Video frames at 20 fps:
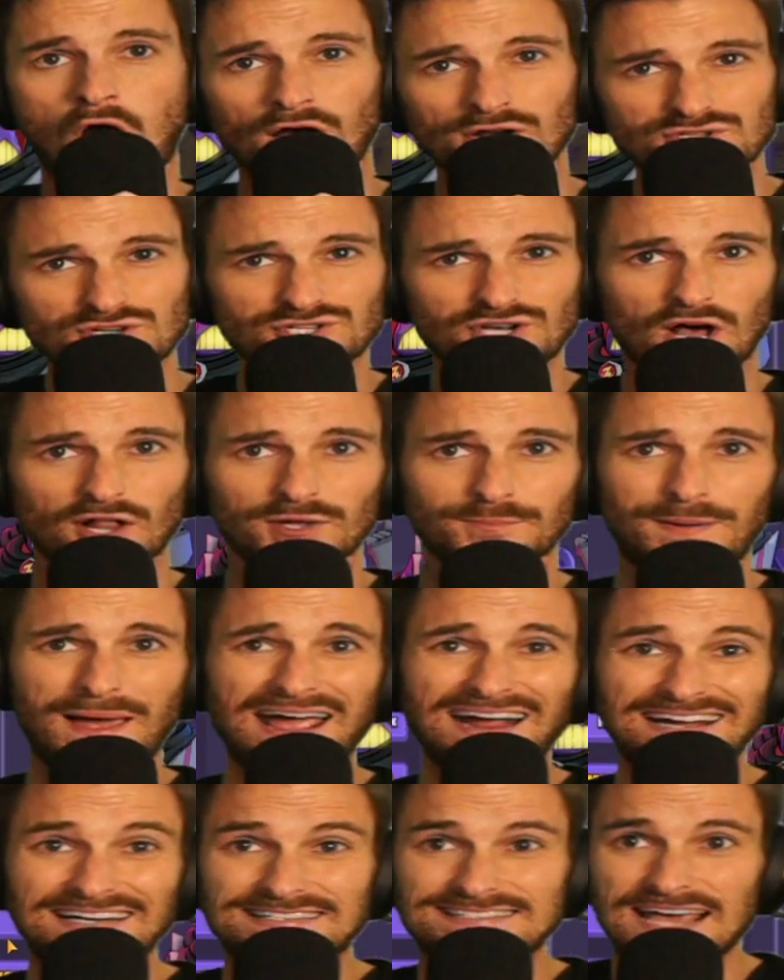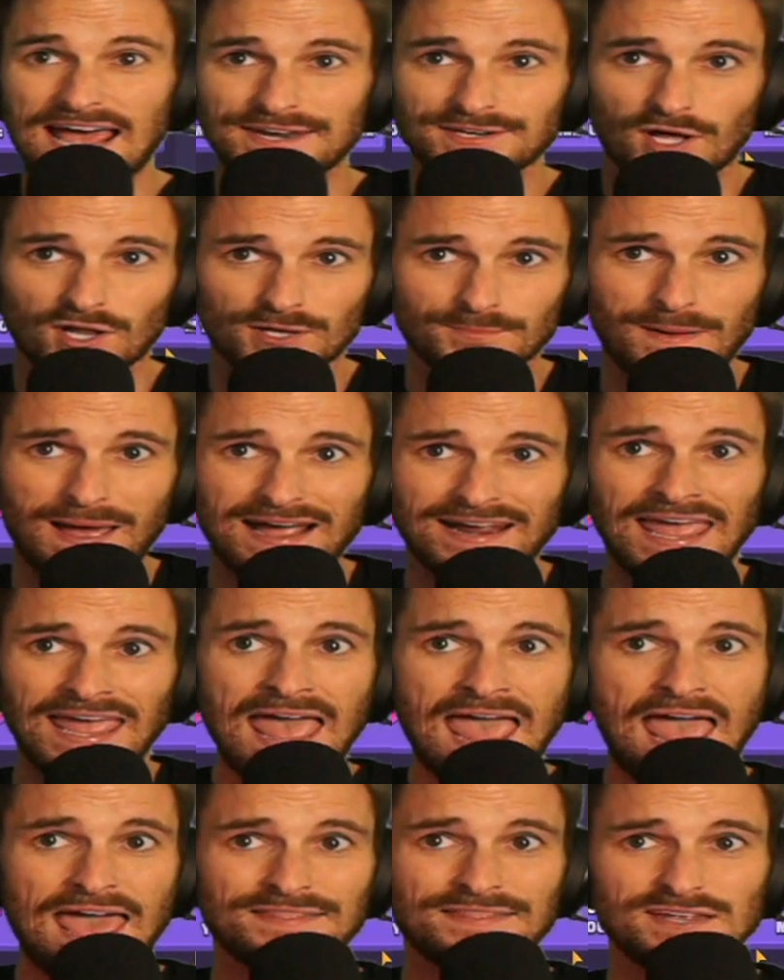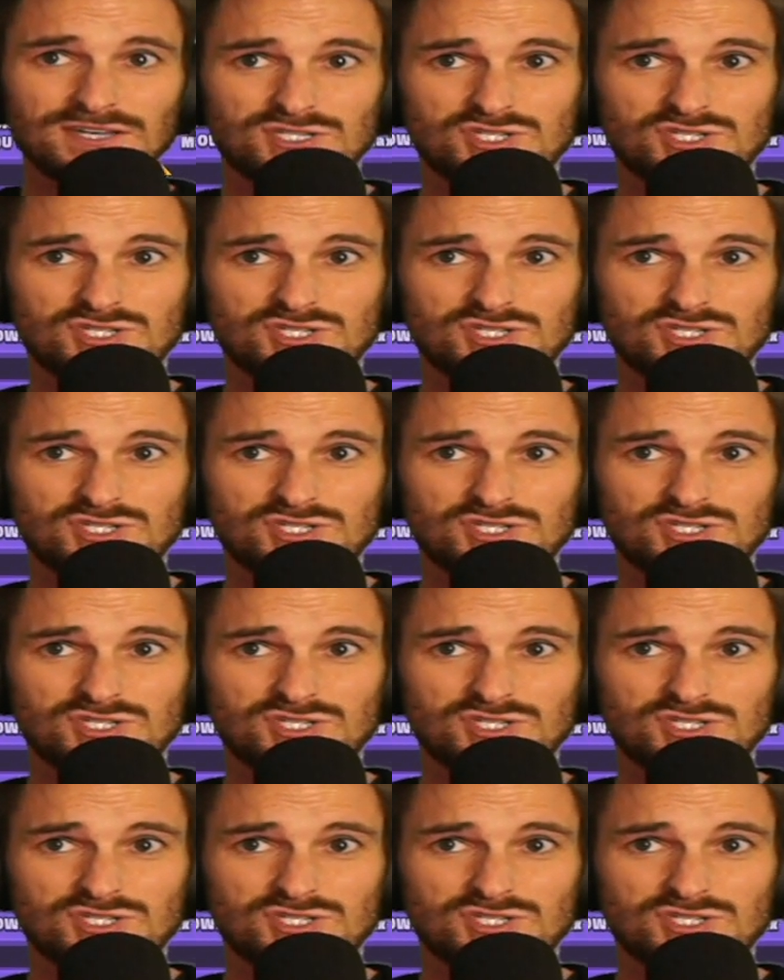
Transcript: $100 pack, a $10 pack, and then